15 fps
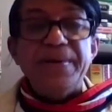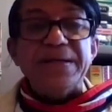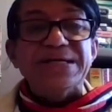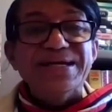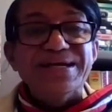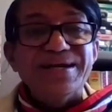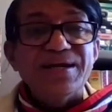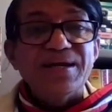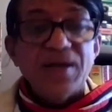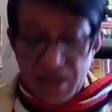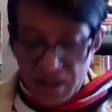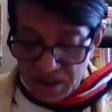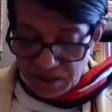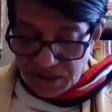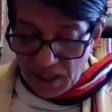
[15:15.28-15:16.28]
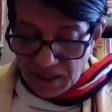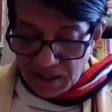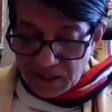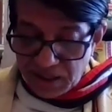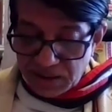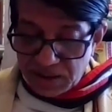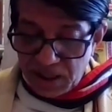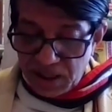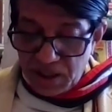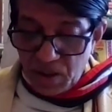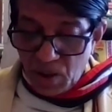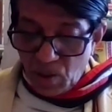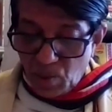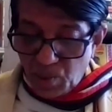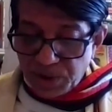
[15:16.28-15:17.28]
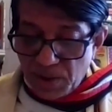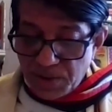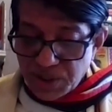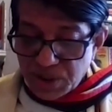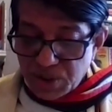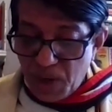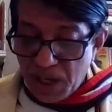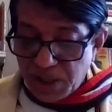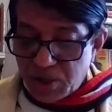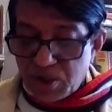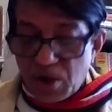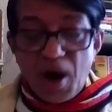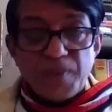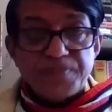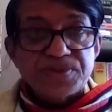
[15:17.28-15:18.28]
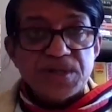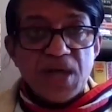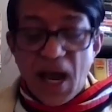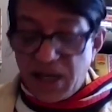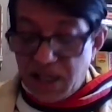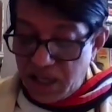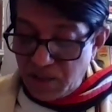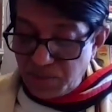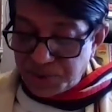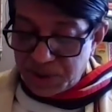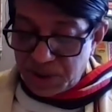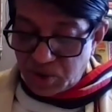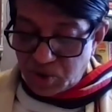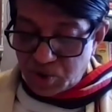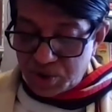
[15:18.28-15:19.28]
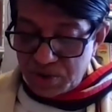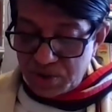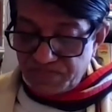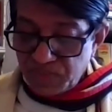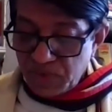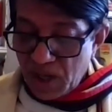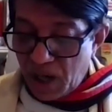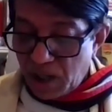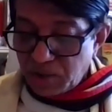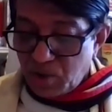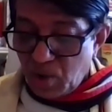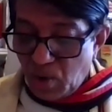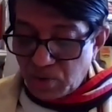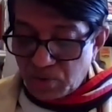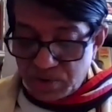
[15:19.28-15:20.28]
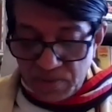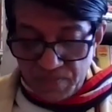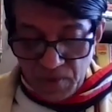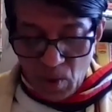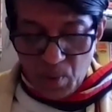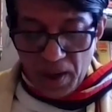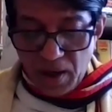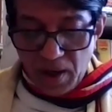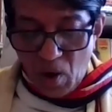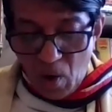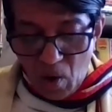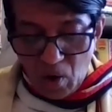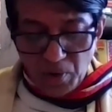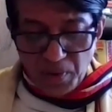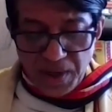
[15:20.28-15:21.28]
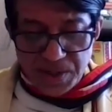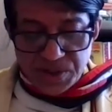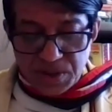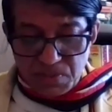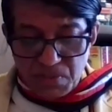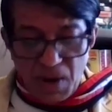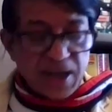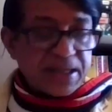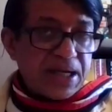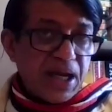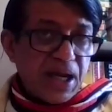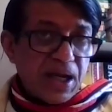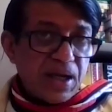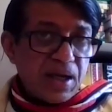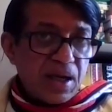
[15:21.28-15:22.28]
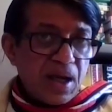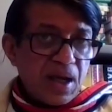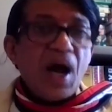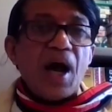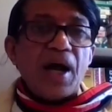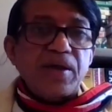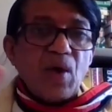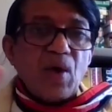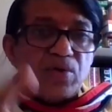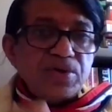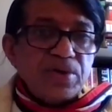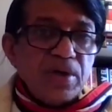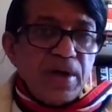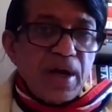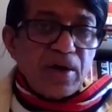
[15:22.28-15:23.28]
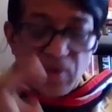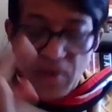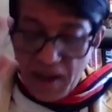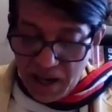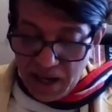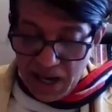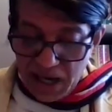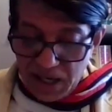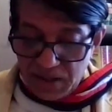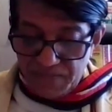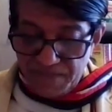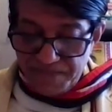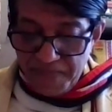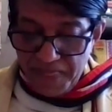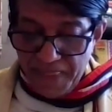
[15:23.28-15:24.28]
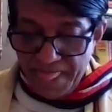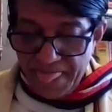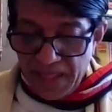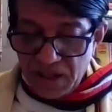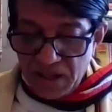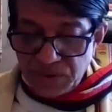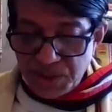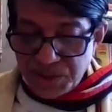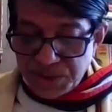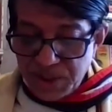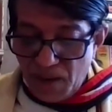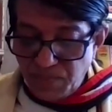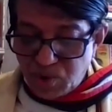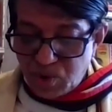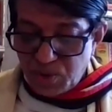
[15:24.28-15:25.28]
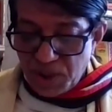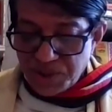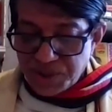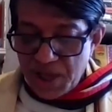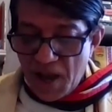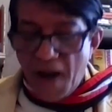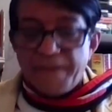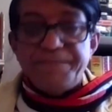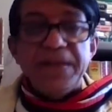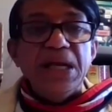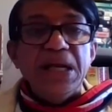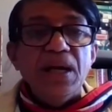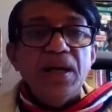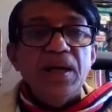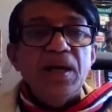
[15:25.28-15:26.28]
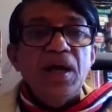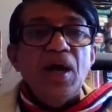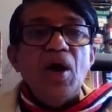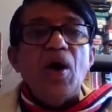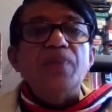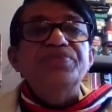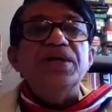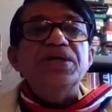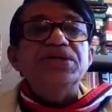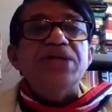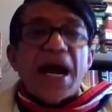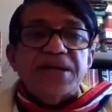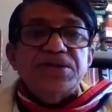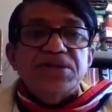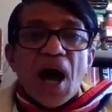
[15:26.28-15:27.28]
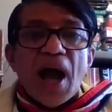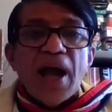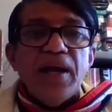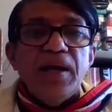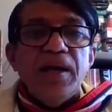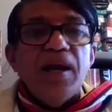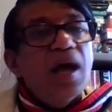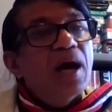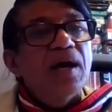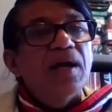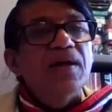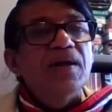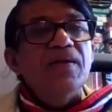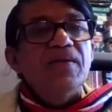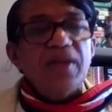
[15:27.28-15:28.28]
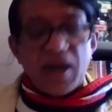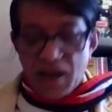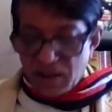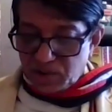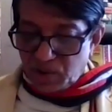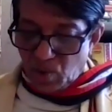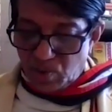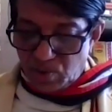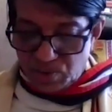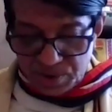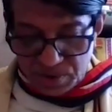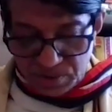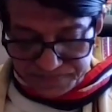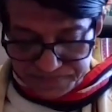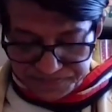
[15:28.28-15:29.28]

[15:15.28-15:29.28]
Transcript: bitten delicately with our sweat drops and usage, unquote, while always marking, I quote Neruda again, the sumptuous appeal of the tactile, unquote.